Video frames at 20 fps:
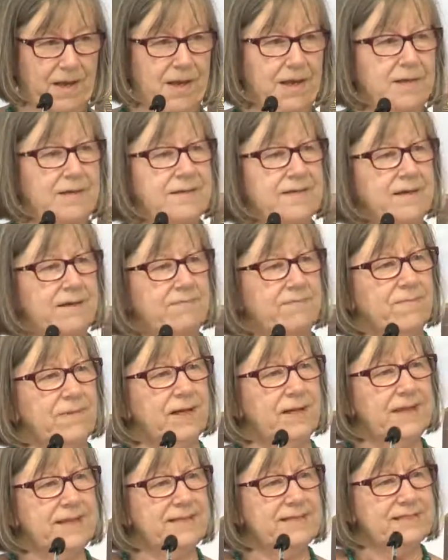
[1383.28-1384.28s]
So
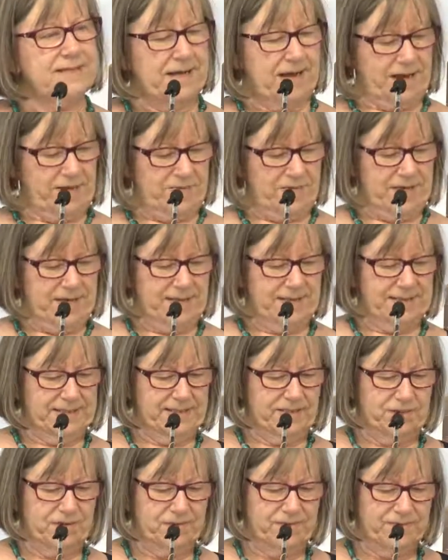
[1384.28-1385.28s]
let's start with
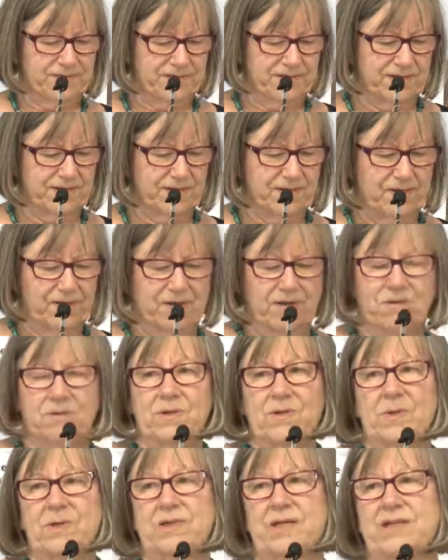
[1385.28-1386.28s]
ourselves. What
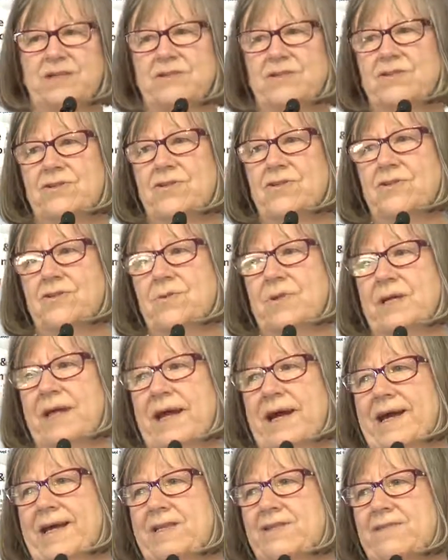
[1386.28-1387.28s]
do we need to do to
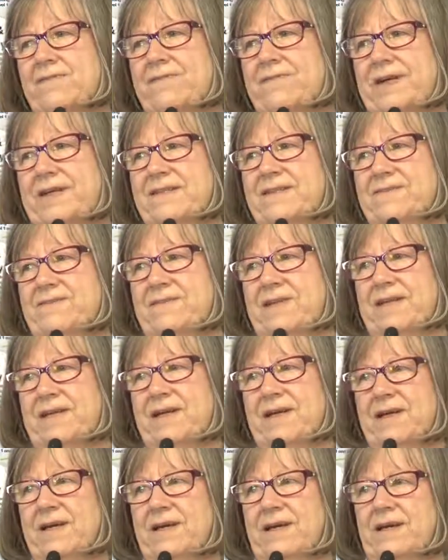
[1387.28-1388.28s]
engage
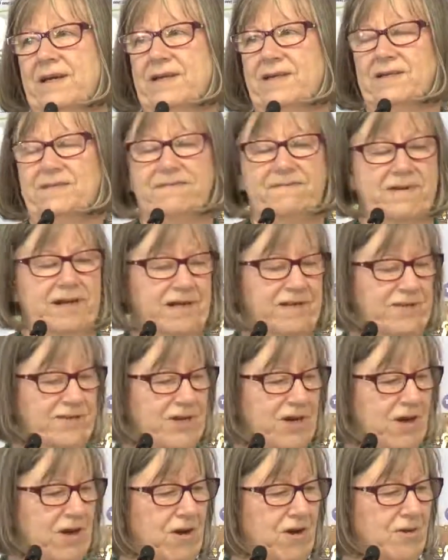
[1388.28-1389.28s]
effectively in interfaith
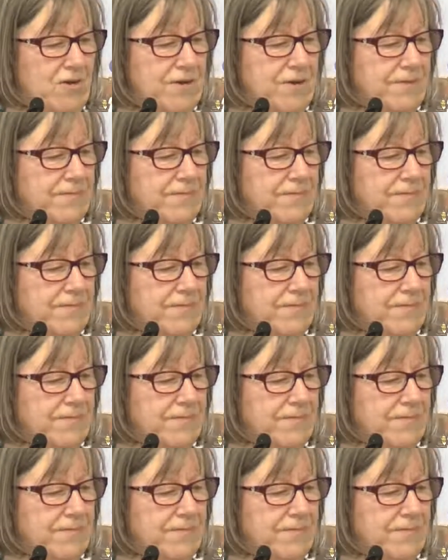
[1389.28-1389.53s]
dialogue?